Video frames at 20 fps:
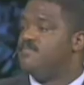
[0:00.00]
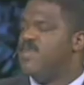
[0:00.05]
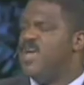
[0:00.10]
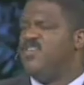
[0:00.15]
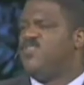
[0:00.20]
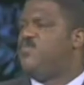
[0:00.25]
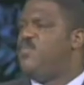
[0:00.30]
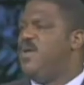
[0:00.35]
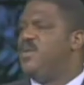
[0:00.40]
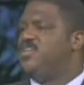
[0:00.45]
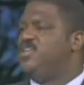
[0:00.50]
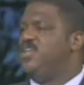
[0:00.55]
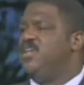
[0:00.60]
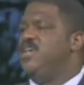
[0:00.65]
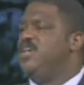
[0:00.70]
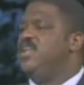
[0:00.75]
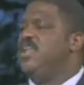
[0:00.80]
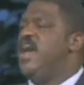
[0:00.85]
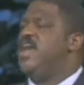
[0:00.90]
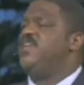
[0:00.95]

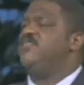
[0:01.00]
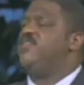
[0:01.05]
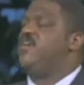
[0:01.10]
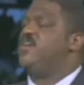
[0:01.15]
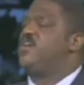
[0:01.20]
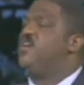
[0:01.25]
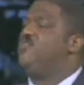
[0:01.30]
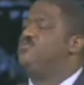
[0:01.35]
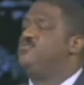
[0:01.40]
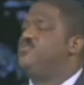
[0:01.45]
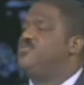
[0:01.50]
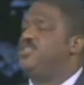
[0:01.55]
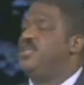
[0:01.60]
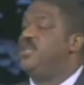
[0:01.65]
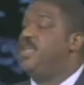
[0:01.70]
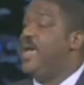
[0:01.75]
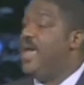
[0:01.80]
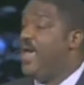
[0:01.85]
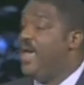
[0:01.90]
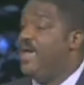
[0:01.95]
Especially in light of our culture
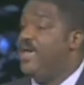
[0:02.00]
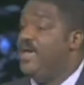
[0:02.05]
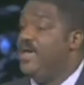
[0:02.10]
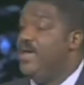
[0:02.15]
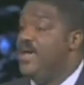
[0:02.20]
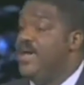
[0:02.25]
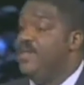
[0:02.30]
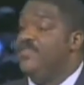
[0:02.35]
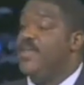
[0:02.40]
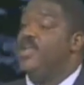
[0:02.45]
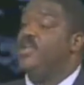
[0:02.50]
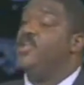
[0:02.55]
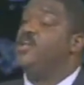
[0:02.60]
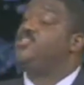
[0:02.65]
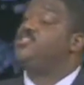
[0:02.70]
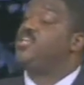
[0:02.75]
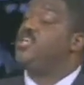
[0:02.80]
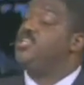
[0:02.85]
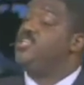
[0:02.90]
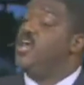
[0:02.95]
today that
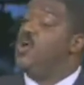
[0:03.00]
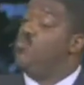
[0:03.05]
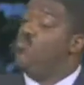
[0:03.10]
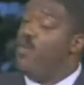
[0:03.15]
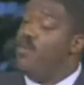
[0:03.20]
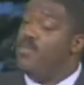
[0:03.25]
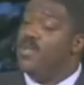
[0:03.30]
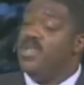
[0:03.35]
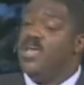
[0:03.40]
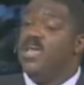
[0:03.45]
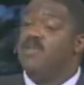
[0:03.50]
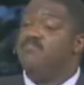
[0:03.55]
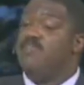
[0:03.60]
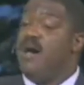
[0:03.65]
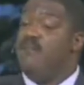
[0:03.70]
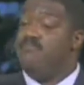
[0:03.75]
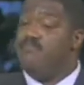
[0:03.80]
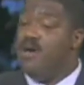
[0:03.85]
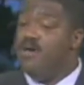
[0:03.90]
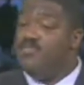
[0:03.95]
looks at young women in
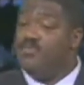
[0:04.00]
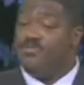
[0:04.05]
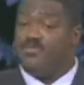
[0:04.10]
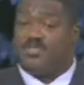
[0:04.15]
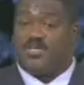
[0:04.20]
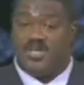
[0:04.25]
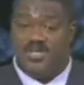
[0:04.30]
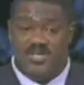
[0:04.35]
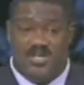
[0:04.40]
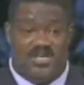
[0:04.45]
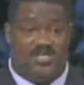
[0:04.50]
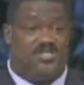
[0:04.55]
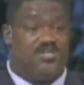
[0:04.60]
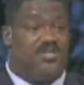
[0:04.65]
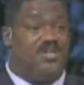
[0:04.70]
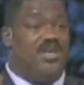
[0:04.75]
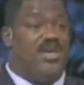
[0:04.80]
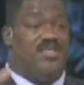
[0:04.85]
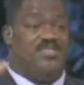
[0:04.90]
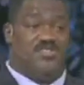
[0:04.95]
my mother's
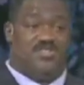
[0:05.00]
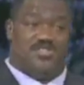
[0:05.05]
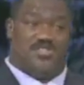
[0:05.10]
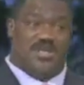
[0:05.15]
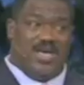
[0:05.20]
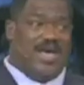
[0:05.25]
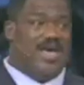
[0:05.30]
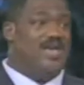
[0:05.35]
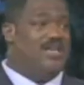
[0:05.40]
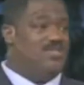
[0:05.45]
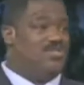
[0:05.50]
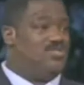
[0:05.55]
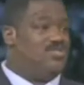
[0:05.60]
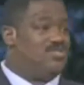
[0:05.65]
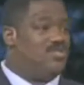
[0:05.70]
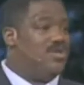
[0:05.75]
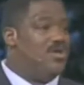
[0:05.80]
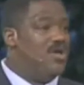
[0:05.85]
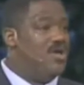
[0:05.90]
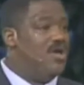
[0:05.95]
condition and
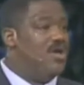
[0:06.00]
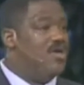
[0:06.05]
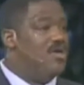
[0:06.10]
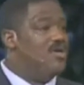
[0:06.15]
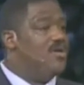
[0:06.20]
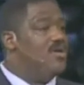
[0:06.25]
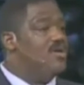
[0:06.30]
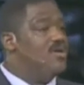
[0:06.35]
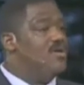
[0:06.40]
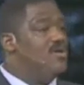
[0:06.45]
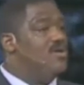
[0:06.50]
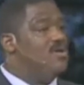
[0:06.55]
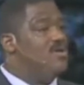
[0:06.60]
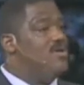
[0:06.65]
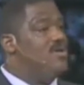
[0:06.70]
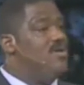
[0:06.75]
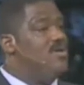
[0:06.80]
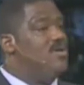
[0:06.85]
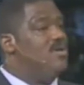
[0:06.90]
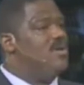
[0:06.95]
says,
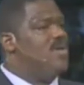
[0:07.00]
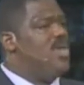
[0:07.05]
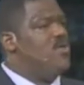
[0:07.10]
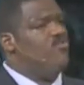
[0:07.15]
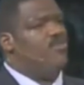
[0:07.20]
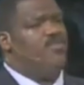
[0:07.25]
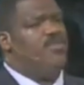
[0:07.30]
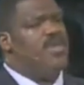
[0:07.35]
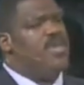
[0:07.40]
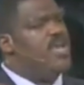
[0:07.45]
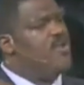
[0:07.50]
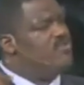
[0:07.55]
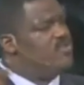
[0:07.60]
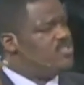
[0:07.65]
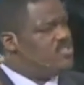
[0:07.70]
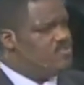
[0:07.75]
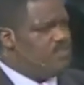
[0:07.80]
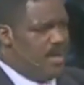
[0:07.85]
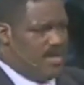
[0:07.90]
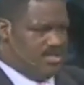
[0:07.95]
it would be
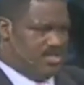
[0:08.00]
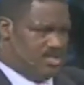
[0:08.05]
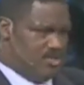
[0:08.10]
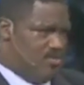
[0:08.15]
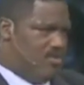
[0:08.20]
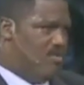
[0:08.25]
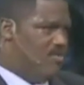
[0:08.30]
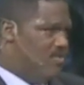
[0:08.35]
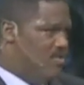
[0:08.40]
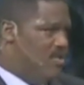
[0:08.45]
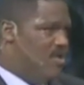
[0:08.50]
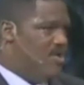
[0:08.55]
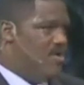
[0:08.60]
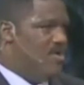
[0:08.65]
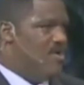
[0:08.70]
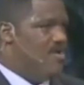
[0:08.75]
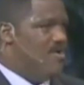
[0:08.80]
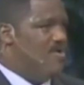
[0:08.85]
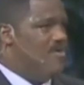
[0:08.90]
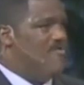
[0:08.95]
irresponsible
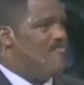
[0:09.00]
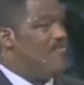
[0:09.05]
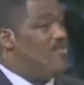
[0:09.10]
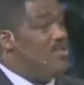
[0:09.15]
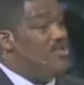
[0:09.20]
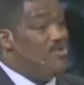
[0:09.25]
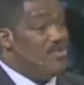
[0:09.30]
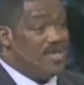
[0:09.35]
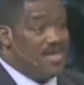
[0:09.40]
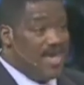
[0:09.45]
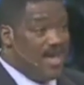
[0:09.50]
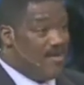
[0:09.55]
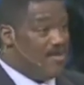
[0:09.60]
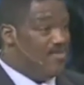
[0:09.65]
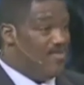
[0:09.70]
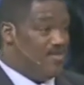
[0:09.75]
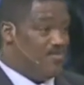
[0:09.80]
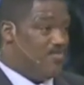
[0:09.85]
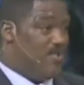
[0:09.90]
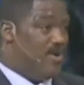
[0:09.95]
for you to
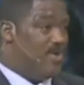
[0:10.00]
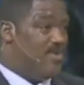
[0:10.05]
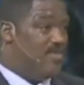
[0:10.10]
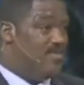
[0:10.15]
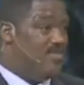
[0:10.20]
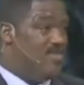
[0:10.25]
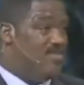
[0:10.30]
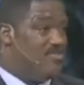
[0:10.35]
carry this pregnancy